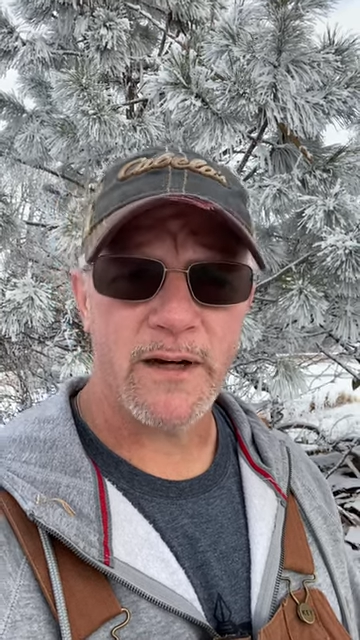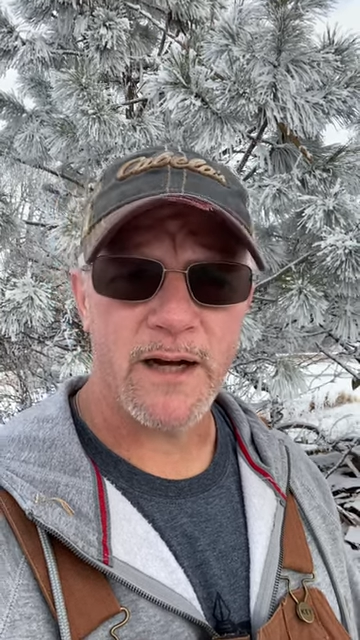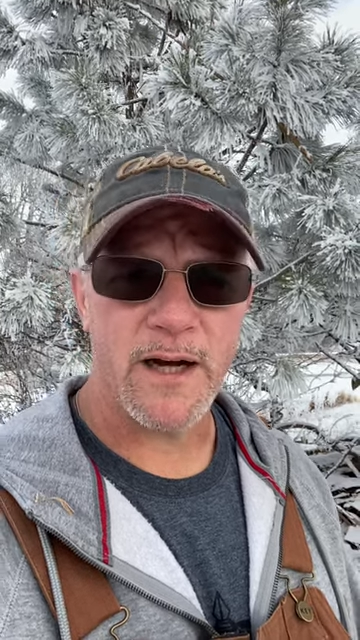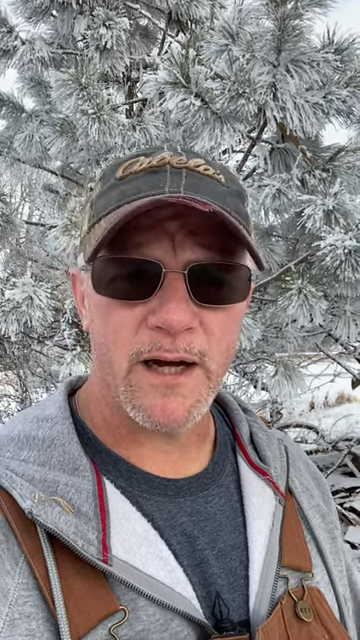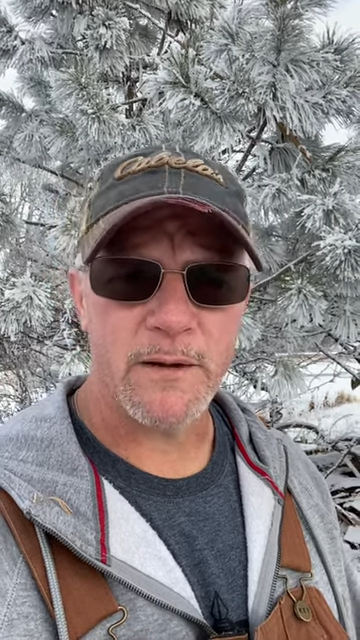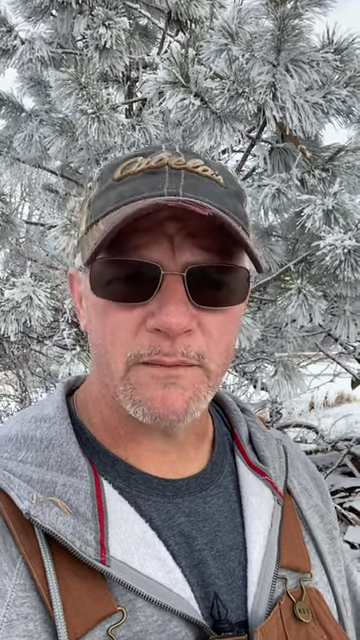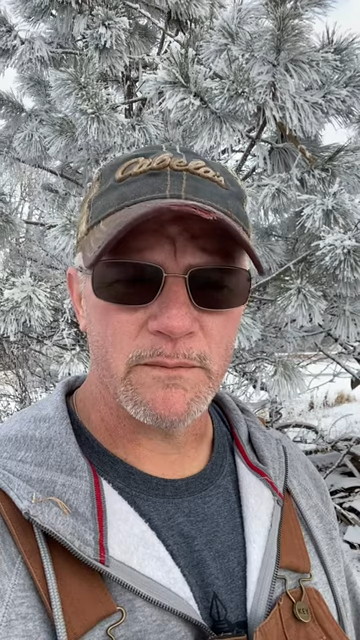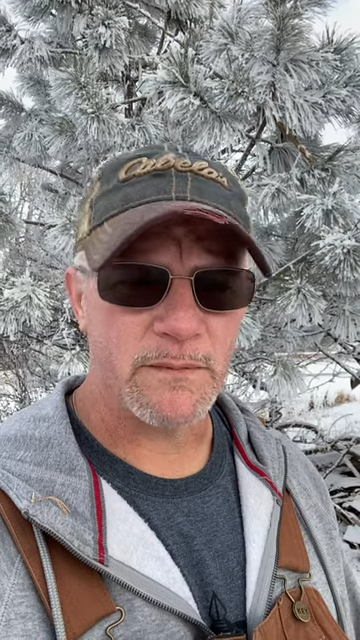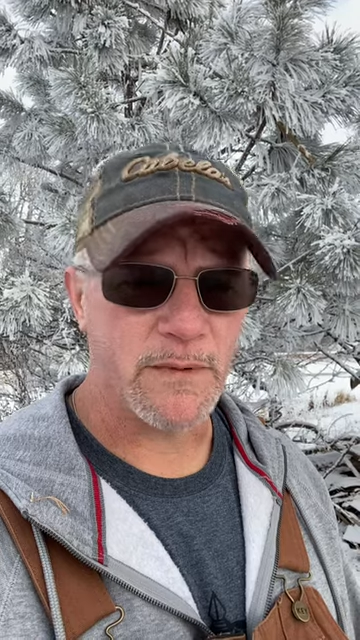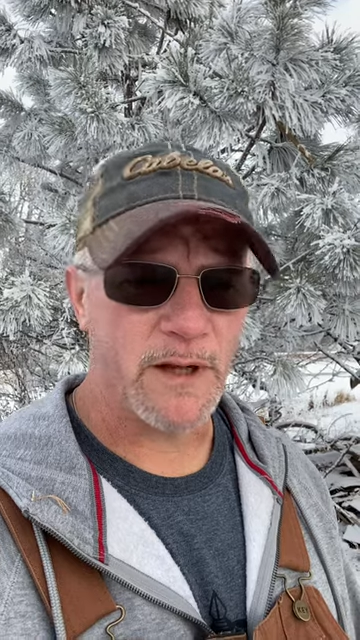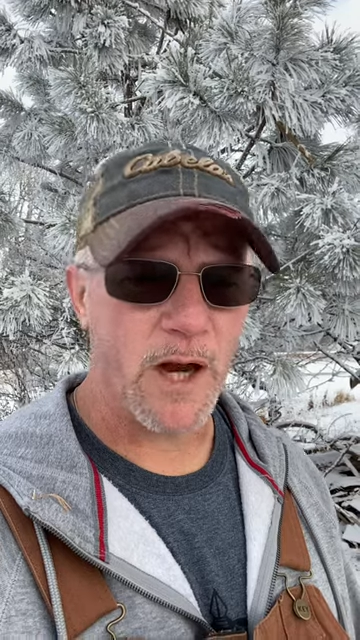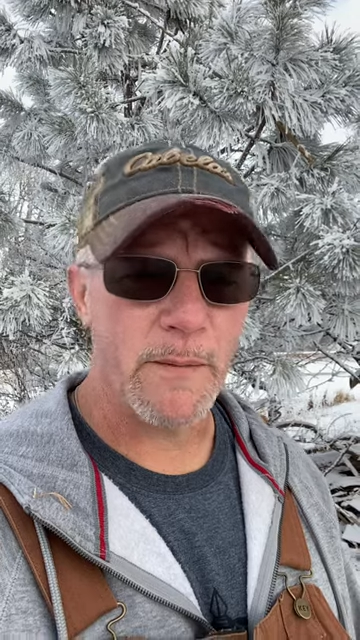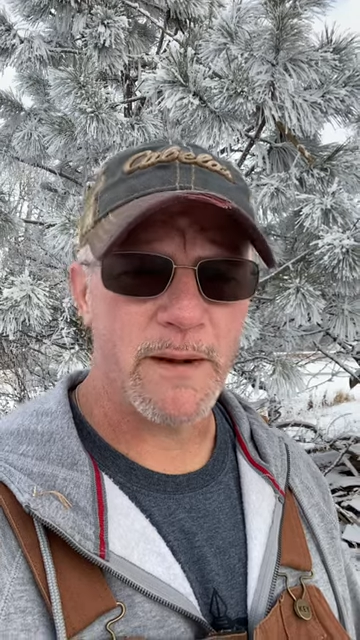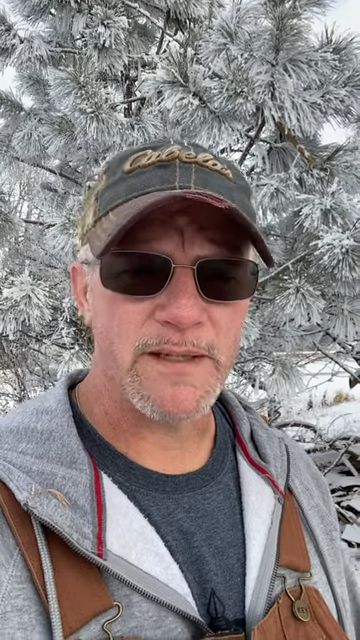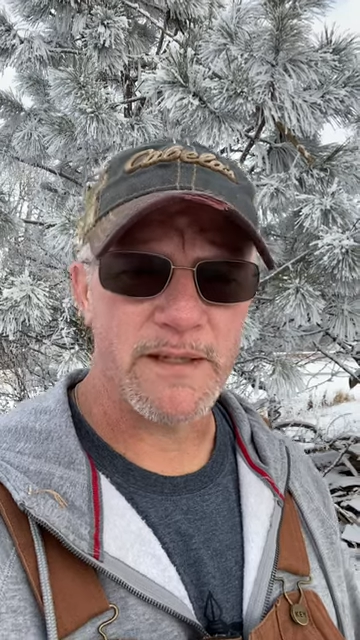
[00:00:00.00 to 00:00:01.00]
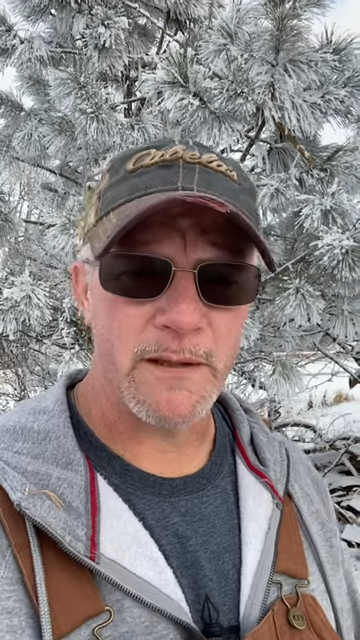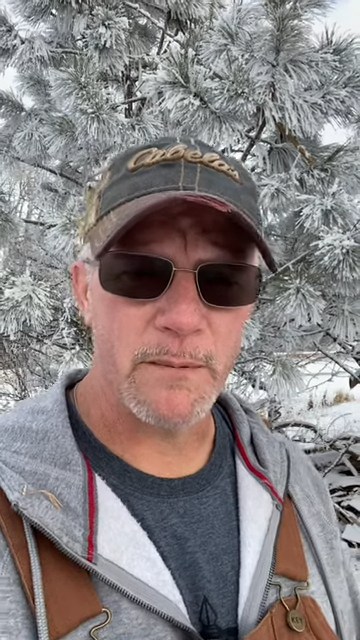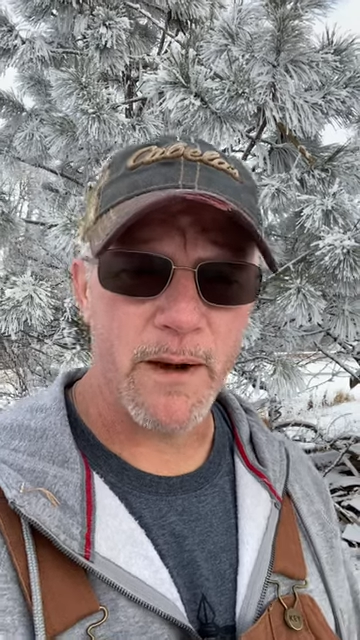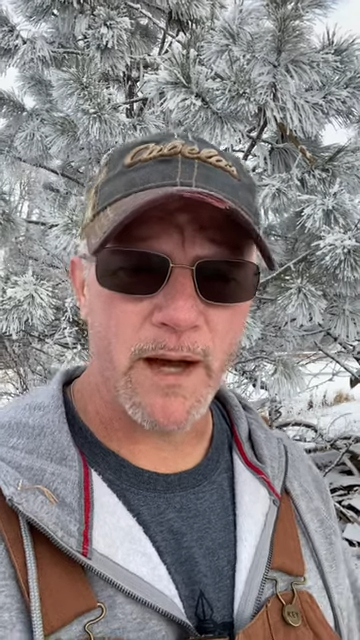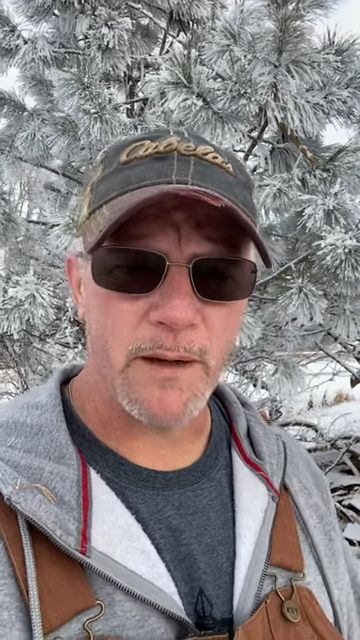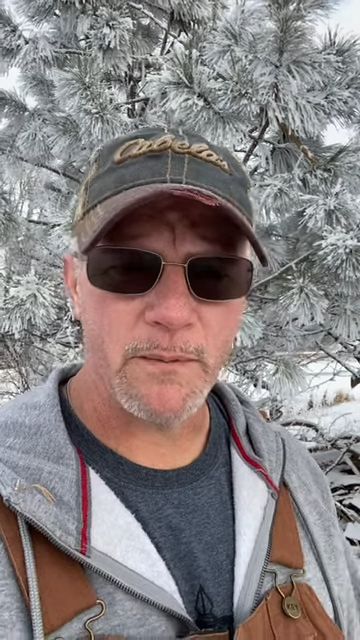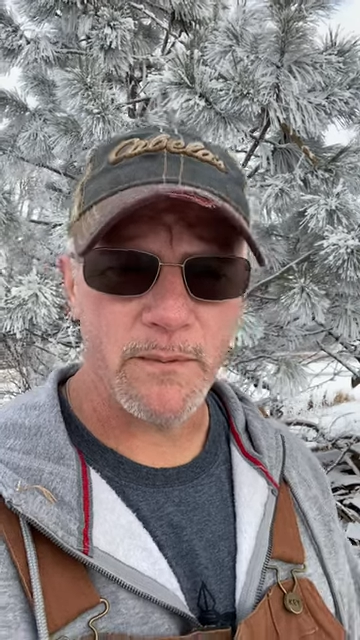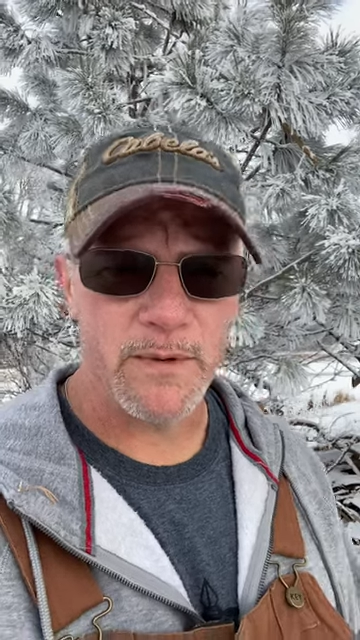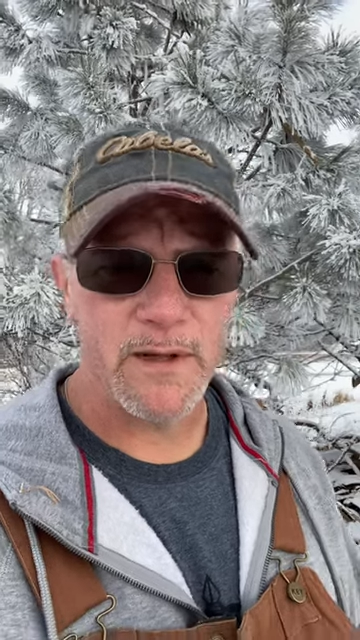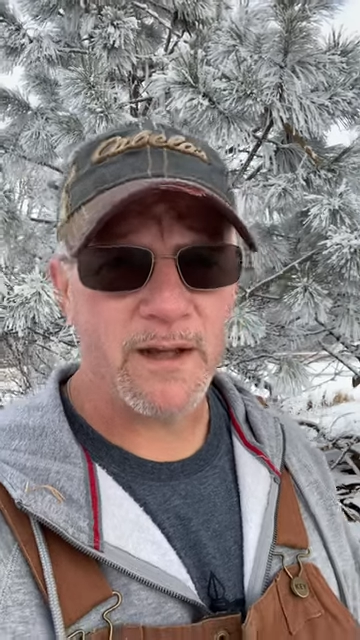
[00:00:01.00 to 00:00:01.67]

Um, comments in the bottom,